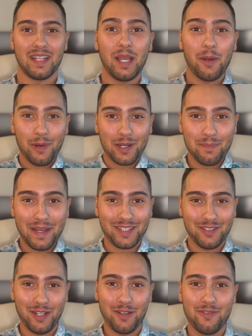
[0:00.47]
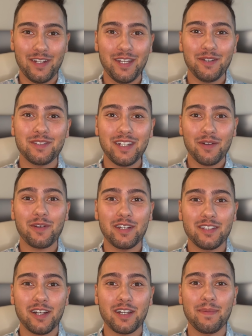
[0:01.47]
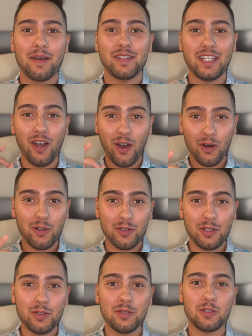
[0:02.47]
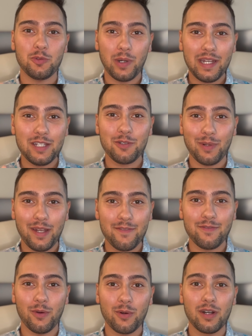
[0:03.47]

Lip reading: Welcome back to another video. Today we're going to talk about the all-new 2024